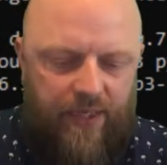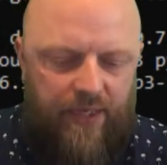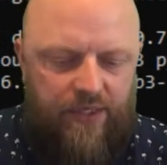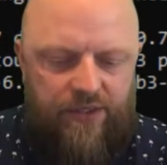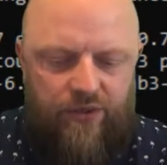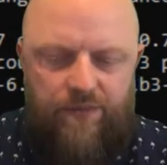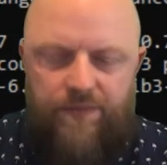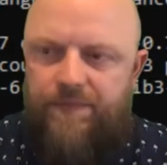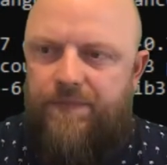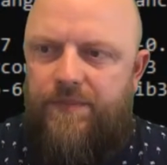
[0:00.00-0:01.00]
install,
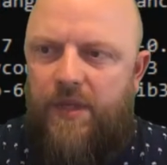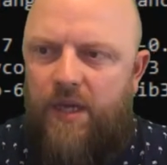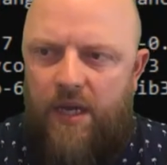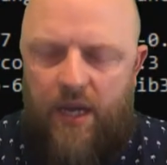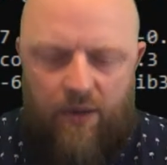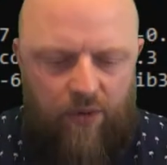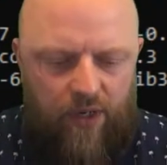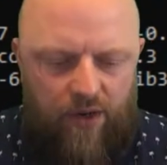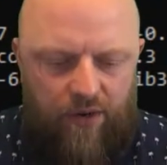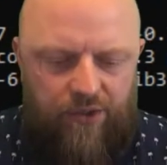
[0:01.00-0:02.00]
and we'll
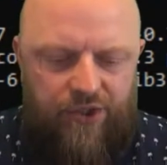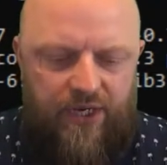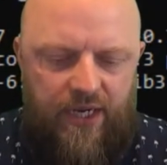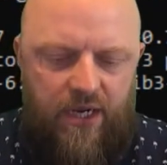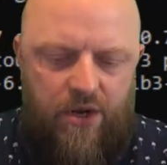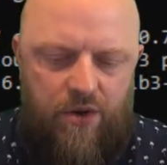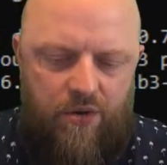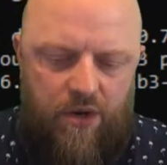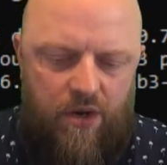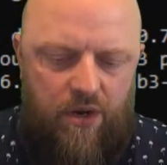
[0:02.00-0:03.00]
go
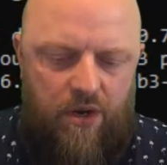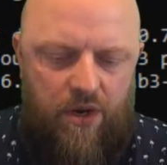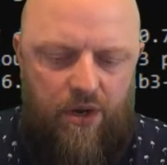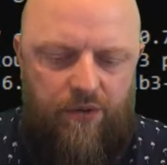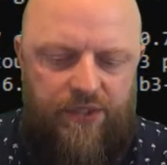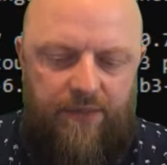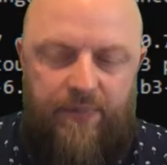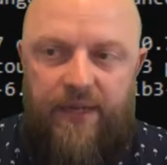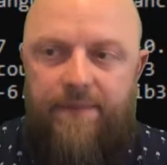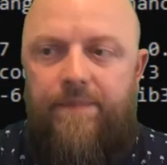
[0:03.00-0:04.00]
django-otp